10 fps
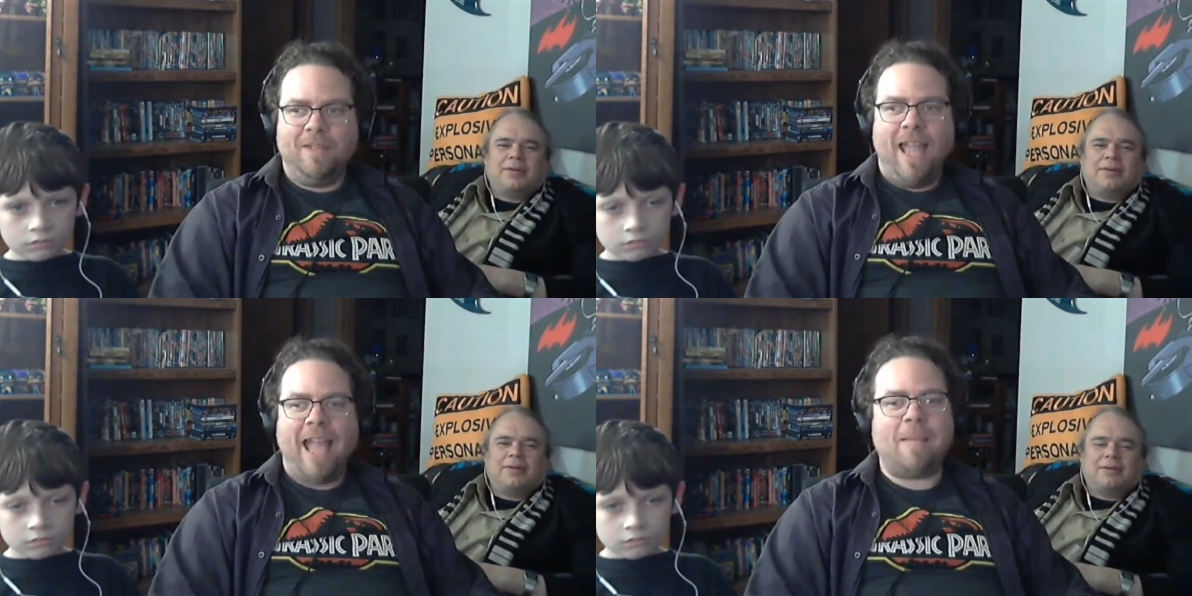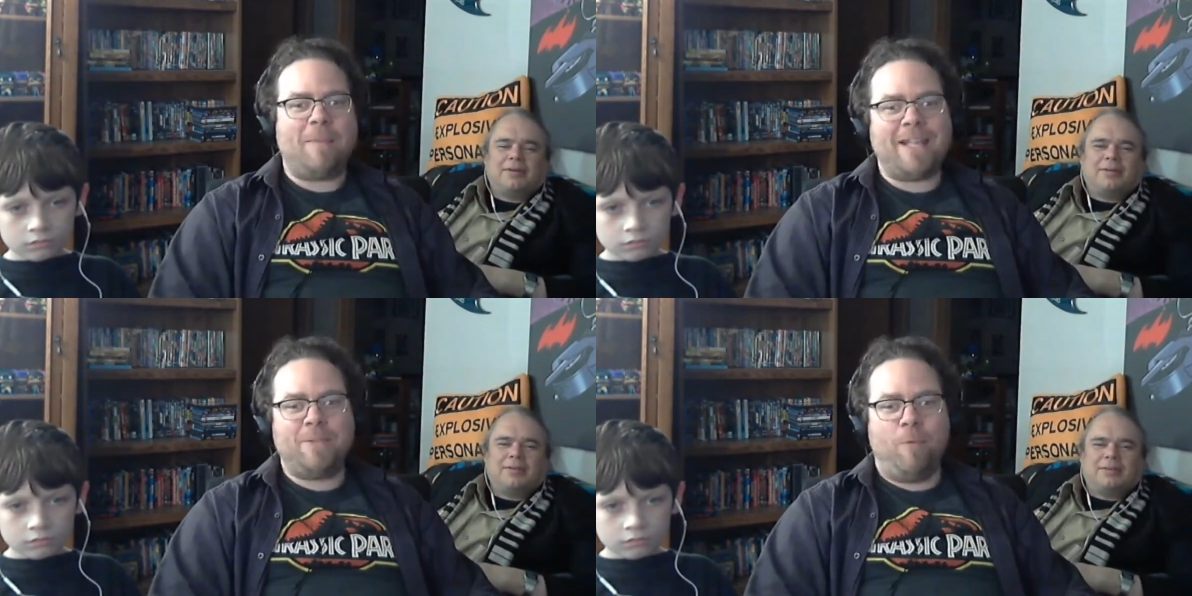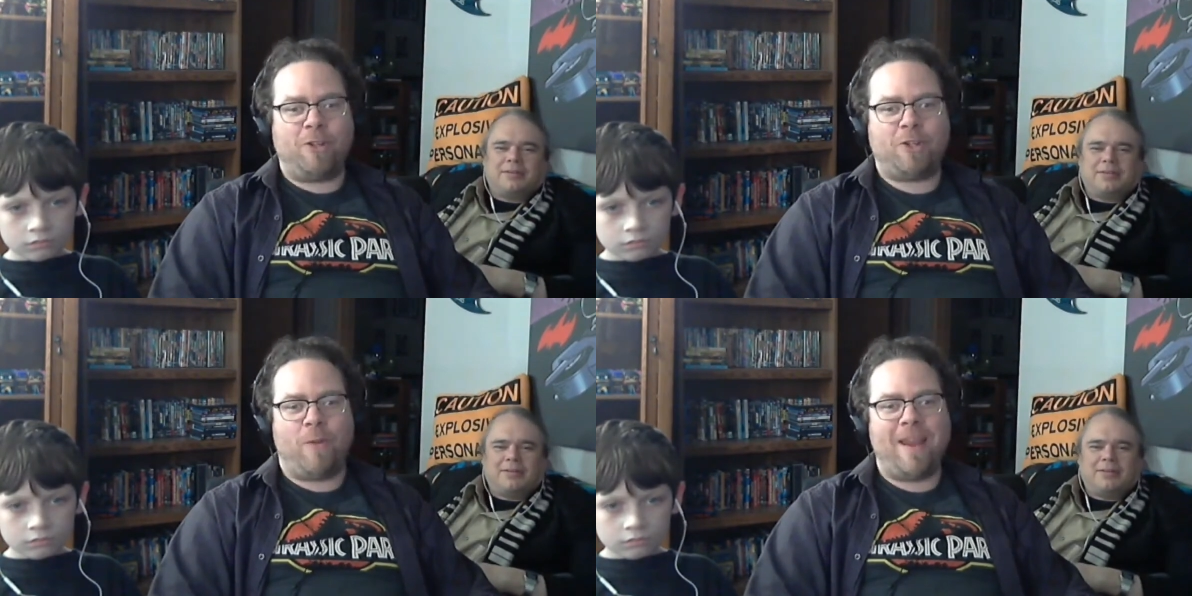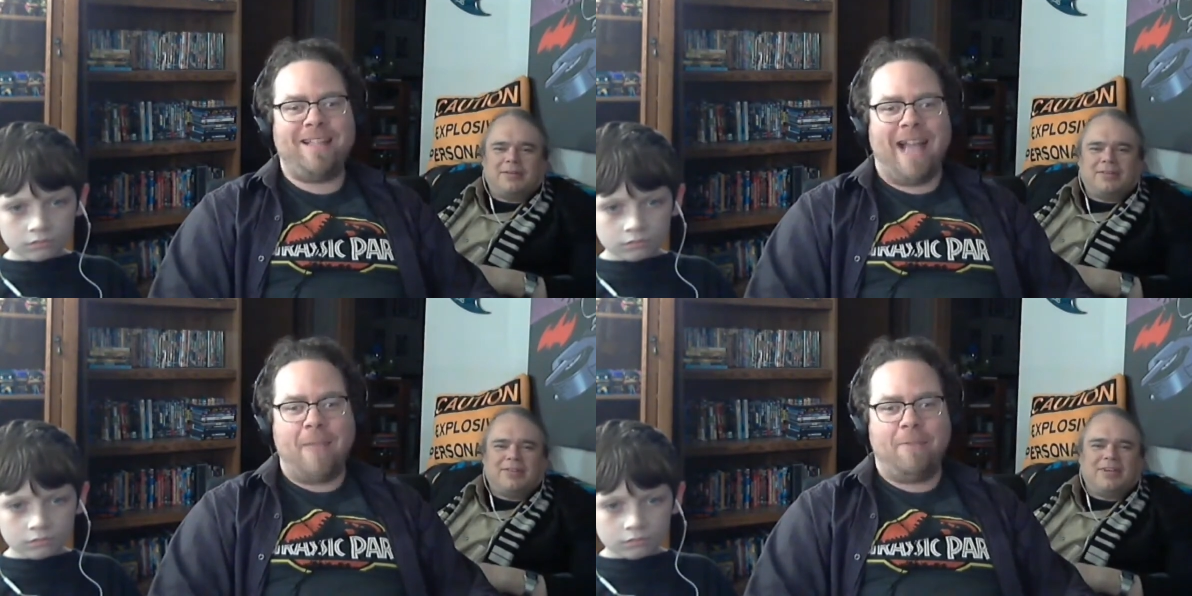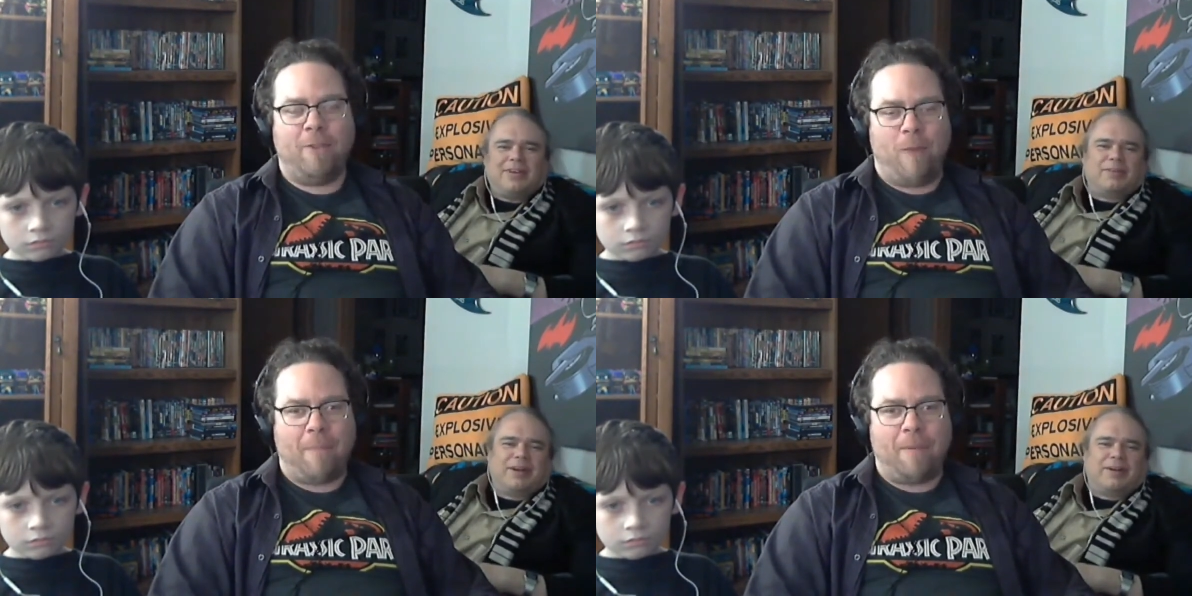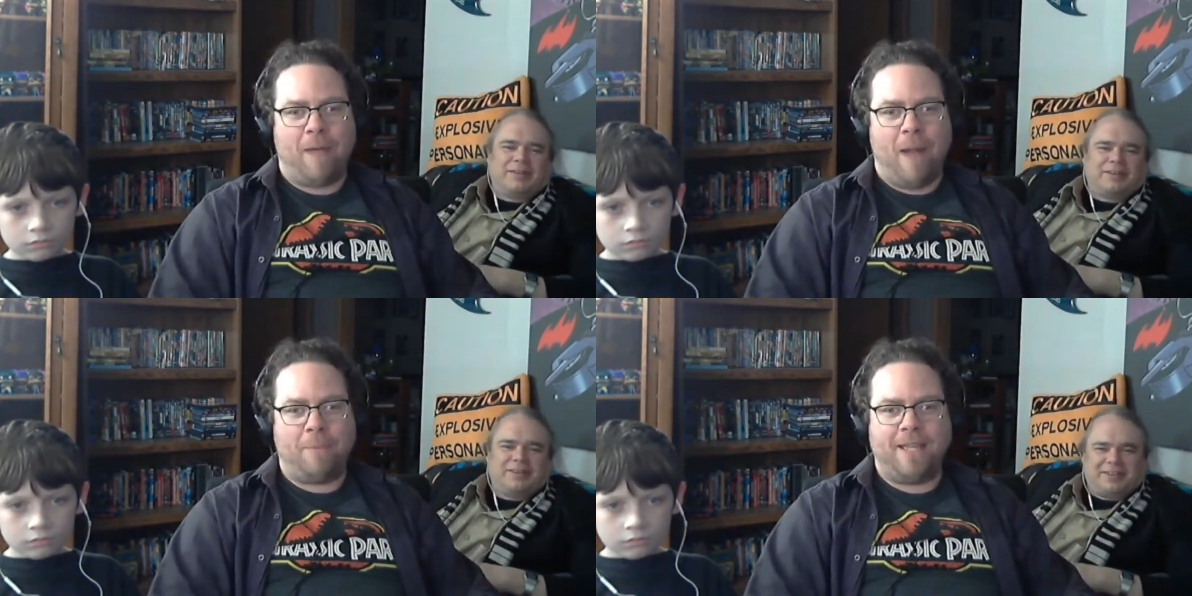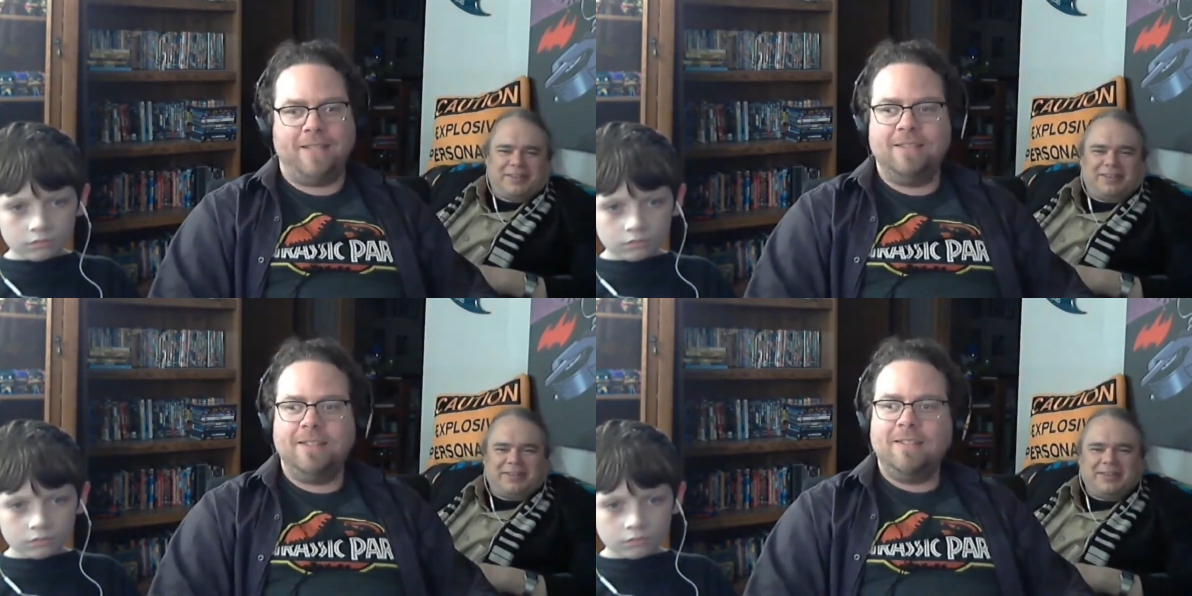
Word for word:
Speaker 1: Except he gets oh, no. more screen time than the rapping pumpkin